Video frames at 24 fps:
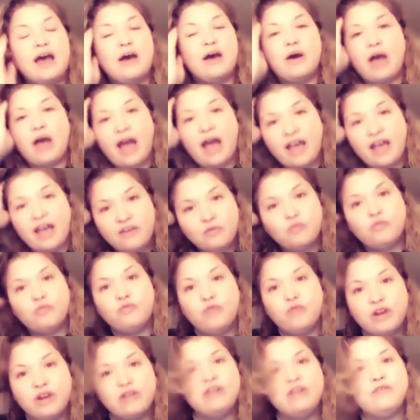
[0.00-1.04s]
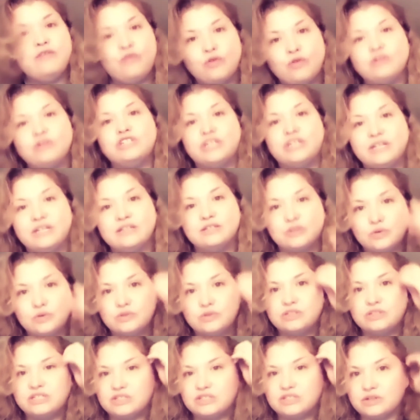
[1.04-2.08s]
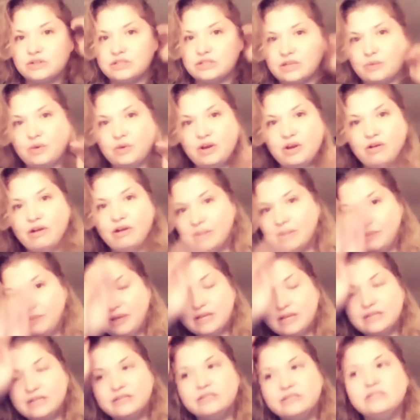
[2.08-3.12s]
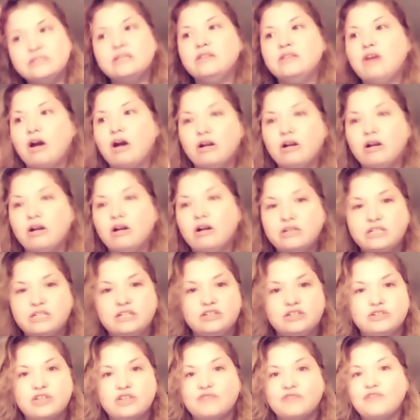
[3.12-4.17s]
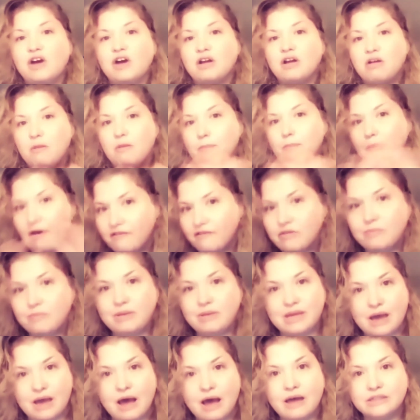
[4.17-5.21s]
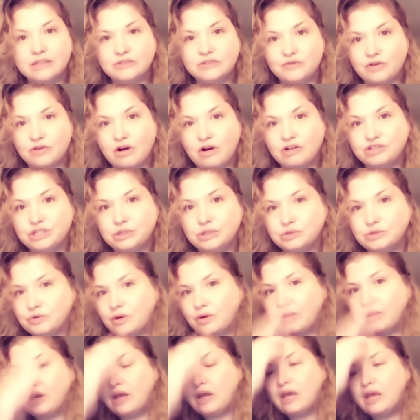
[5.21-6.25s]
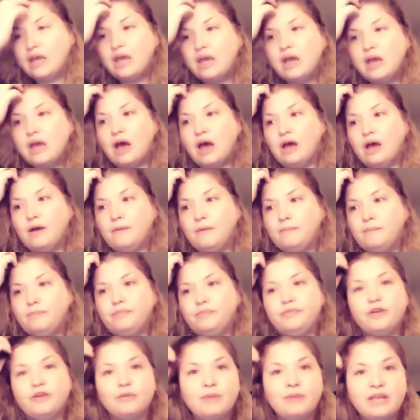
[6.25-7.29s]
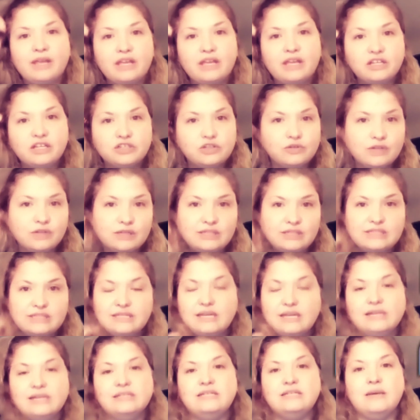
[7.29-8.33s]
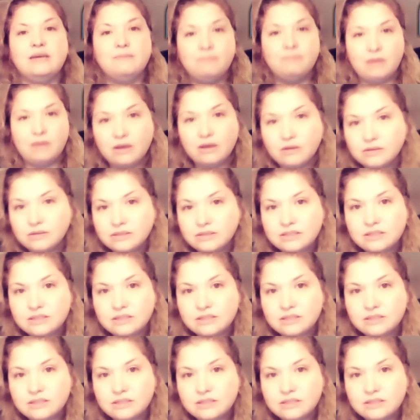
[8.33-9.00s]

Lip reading: I'm very fortunate in the school district that we are in because our teachers have gone above and beyond for our children. They're making sure that these kids get meals,